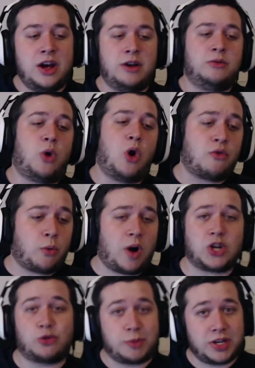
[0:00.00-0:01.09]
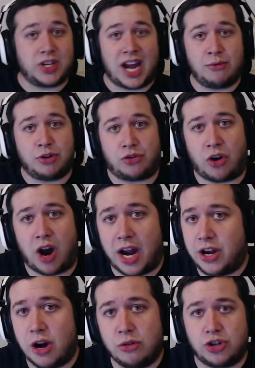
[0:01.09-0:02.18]
Overwatch would be the game to try,
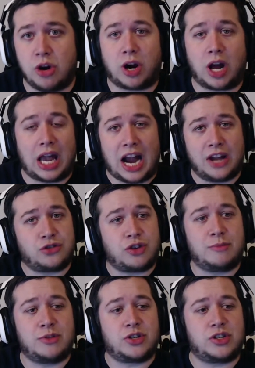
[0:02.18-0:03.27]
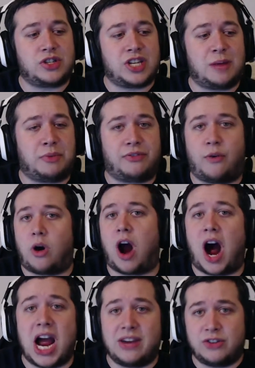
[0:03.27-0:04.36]
no joke. A lot of streamers said it before
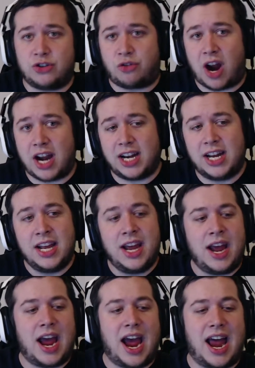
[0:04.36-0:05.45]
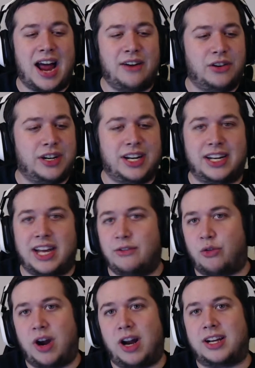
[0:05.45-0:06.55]
I even tried it, and I really didn't give
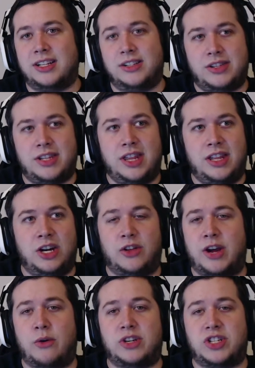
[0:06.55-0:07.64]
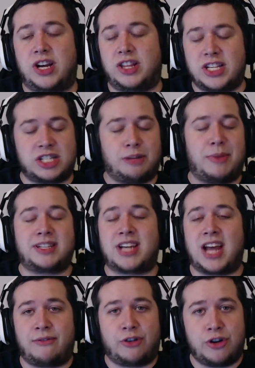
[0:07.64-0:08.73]
credit because, you know, they always say, this is the best
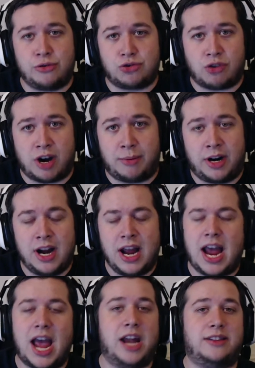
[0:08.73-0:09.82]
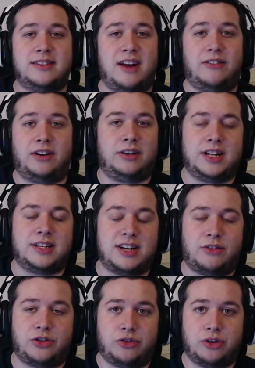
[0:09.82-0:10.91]
game for a new streamer, and it's never
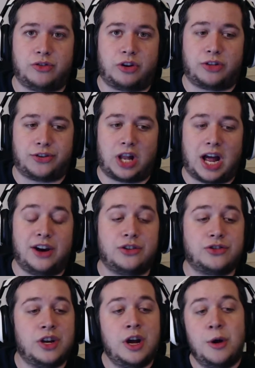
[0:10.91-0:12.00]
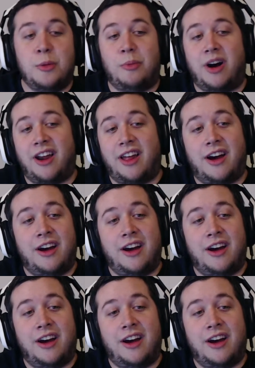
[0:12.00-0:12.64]
true. They're liars. But